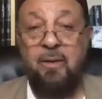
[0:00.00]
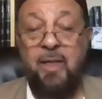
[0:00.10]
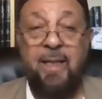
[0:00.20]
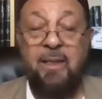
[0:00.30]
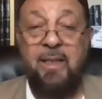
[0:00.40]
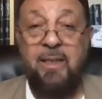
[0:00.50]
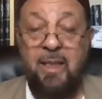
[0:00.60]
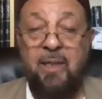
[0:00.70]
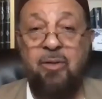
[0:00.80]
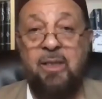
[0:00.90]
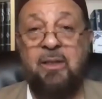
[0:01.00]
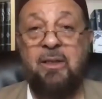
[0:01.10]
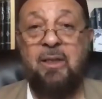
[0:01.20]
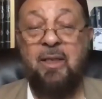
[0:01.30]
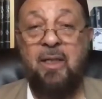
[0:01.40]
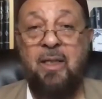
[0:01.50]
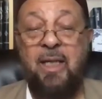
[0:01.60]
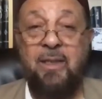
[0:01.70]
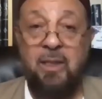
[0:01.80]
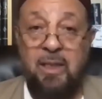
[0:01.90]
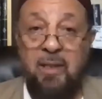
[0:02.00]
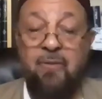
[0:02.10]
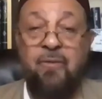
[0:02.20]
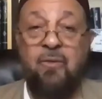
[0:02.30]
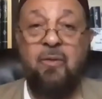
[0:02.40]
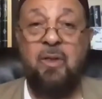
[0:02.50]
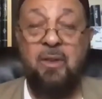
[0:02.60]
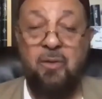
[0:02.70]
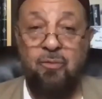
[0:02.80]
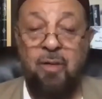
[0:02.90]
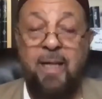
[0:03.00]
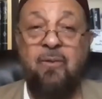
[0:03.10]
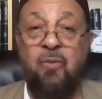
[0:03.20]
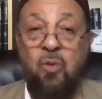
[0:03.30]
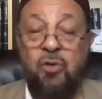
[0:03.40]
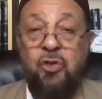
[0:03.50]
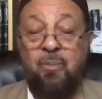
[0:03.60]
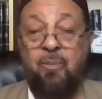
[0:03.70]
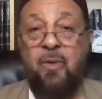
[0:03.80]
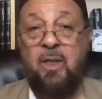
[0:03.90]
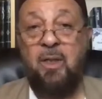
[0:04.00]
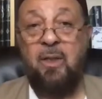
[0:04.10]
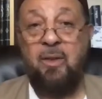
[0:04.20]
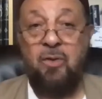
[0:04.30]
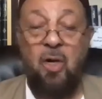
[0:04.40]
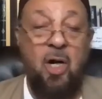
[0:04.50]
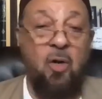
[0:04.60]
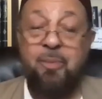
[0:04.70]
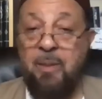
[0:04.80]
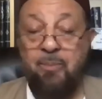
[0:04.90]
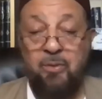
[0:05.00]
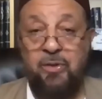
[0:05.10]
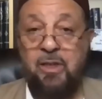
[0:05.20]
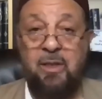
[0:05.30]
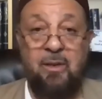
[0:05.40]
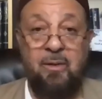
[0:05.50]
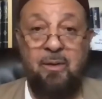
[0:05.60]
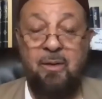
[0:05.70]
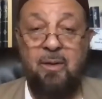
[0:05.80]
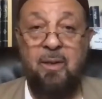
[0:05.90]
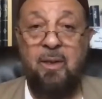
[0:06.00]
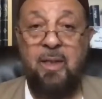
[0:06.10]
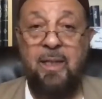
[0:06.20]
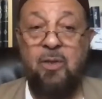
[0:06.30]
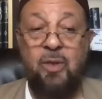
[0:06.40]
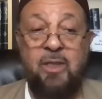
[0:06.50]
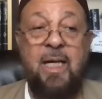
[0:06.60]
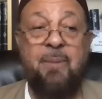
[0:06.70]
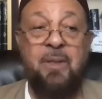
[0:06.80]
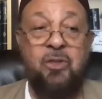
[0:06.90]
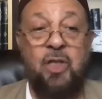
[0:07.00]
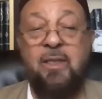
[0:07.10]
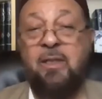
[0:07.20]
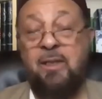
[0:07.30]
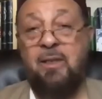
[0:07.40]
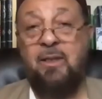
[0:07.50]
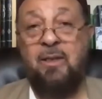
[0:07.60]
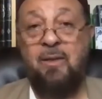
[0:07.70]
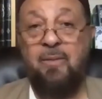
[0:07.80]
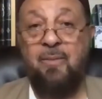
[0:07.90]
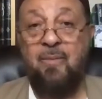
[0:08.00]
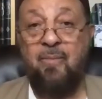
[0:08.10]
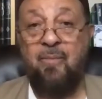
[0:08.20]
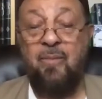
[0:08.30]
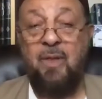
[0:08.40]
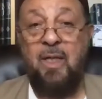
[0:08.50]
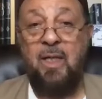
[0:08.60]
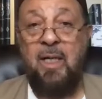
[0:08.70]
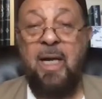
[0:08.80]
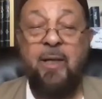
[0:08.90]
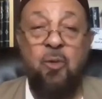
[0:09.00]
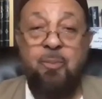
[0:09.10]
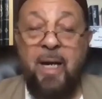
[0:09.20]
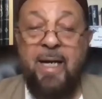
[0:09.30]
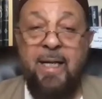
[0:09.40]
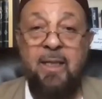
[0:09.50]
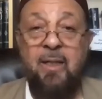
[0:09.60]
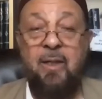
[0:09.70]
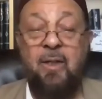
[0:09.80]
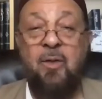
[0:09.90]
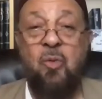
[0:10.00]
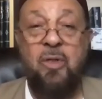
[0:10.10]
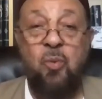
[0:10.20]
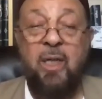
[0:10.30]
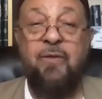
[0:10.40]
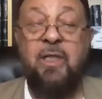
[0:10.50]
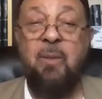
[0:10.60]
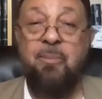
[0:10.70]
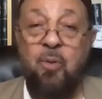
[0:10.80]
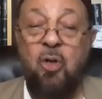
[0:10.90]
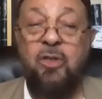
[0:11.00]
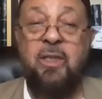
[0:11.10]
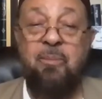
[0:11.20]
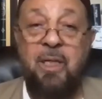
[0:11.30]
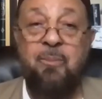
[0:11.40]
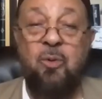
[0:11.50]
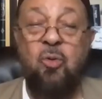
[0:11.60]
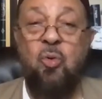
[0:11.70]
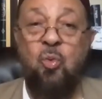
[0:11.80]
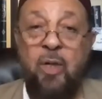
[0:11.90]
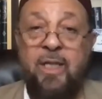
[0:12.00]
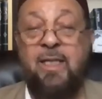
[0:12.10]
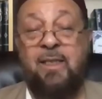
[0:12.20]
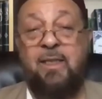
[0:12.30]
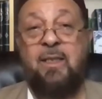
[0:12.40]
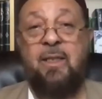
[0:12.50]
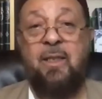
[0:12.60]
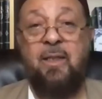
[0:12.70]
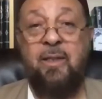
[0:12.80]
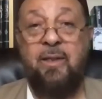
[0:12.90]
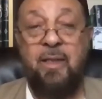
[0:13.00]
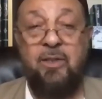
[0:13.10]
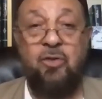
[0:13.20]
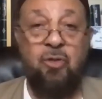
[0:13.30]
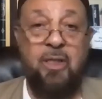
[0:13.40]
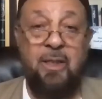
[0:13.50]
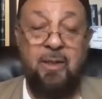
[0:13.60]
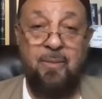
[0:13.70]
and these areas and to give the right of worship to all peoples and to establish justice. And Ubay was one of the important people who witnessed this treaty.